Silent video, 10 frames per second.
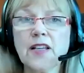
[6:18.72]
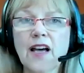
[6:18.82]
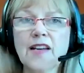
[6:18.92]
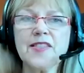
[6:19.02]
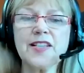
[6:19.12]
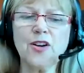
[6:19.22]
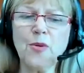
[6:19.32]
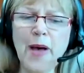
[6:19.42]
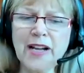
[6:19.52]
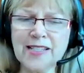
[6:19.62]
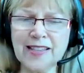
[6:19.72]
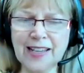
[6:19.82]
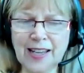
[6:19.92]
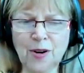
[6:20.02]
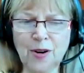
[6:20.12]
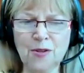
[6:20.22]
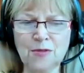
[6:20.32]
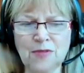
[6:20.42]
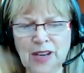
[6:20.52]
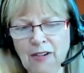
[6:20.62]
there's a lot of go back to the
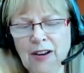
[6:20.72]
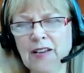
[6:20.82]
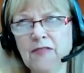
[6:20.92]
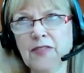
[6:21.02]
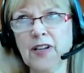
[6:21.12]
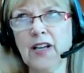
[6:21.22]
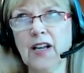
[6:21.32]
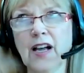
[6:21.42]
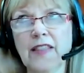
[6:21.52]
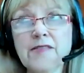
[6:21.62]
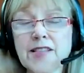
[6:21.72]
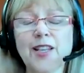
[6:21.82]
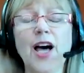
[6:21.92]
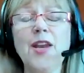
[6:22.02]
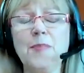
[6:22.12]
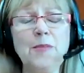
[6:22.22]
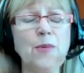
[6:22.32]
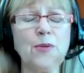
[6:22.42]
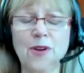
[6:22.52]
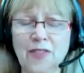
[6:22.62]
hero narrative. There's a lot of
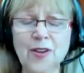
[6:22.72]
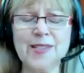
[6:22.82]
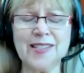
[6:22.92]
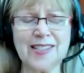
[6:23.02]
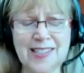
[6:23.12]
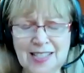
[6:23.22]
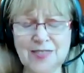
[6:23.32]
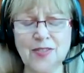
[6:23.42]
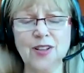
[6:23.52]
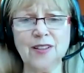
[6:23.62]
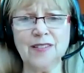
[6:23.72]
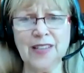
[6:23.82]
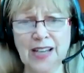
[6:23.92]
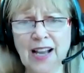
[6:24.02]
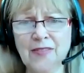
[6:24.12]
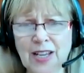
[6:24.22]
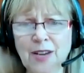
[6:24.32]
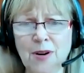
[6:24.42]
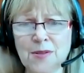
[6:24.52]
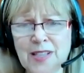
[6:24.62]
people who are very successful that have a
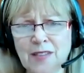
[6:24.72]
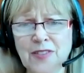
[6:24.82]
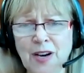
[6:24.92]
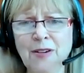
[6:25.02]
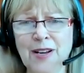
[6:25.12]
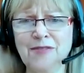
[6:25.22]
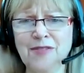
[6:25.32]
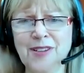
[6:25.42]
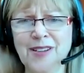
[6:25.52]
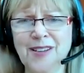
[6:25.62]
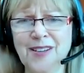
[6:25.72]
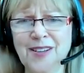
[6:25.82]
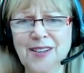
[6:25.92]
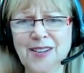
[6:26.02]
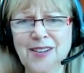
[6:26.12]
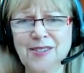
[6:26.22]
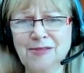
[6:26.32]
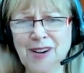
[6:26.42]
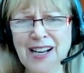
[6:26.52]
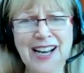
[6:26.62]
hero self narrative.
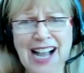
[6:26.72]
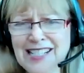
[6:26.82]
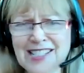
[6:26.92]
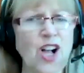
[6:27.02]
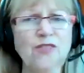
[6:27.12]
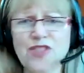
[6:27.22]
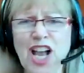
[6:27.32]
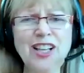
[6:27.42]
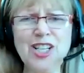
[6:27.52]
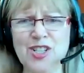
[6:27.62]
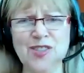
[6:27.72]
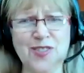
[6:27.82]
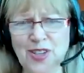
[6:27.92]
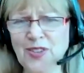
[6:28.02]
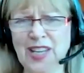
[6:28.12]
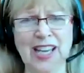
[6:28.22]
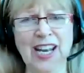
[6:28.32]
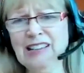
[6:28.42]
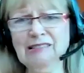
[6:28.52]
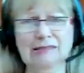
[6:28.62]
Right? I solve challenges. Are you
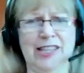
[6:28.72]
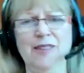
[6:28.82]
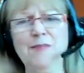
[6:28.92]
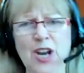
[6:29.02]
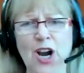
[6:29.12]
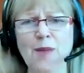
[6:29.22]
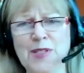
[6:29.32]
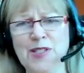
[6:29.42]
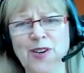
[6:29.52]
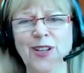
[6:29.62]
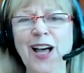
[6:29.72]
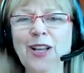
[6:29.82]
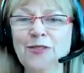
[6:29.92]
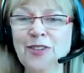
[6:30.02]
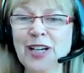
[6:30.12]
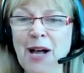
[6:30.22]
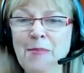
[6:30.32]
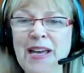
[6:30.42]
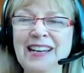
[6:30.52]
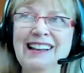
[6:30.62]
kidding? Give me an obstacle, I'll
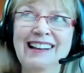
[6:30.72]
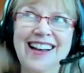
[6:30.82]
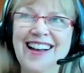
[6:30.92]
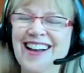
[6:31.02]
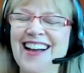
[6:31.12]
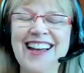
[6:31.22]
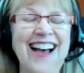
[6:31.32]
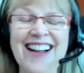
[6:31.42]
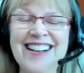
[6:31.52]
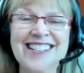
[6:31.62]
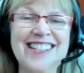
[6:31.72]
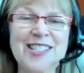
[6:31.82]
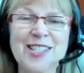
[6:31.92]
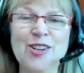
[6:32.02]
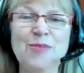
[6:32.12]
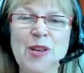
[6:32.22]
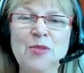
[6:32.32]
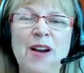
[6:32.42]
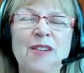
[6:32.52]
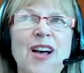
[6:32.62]
overcome it. I just ask you to be
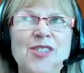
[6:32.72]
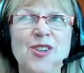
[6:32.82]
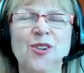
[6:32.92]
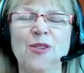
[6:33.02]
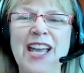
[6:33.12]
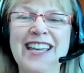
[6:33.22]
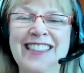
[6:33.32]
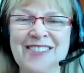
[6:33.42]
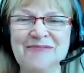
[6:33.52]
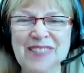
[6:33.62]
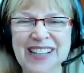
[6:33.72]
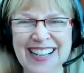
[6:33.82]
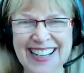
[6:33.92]
aware not to create them.